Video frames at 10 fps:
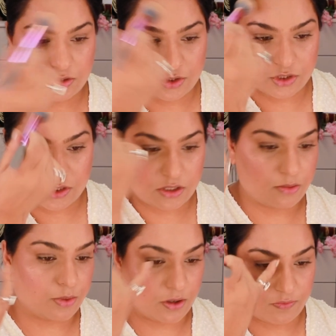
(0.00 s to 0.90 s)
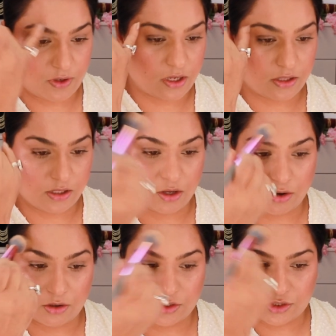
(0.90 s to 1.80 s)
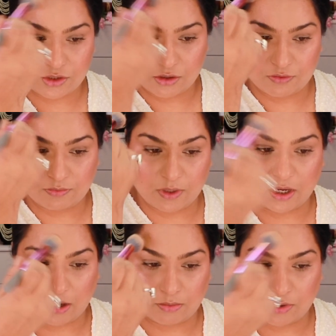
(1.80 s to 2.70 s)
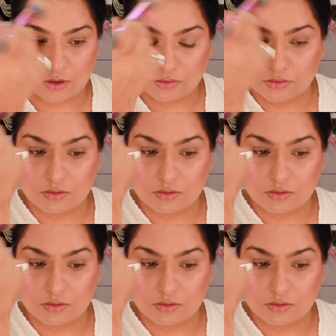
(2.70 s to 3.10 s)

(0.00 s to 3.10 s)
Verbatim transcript: just above kind of the arch of my eyebrow.